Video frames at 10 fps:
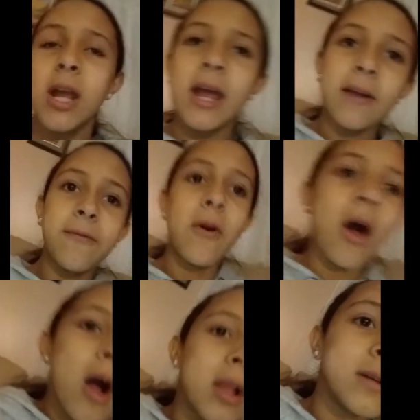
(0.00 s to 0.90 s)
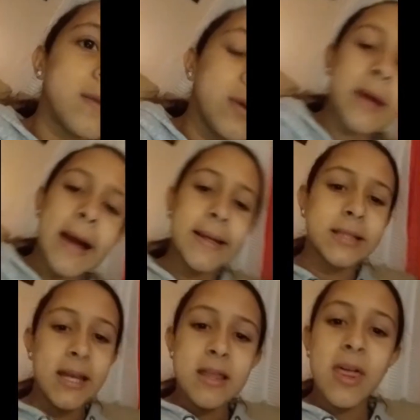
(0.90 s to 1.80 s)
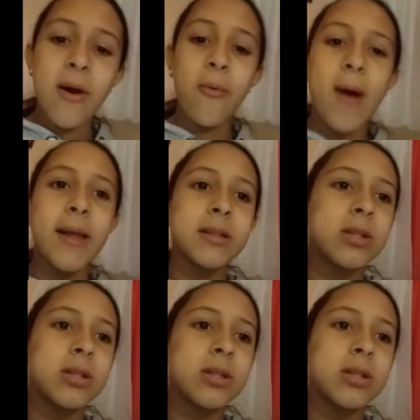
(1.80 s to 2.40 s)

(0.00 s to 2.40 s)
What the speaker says: And for all of you guys that want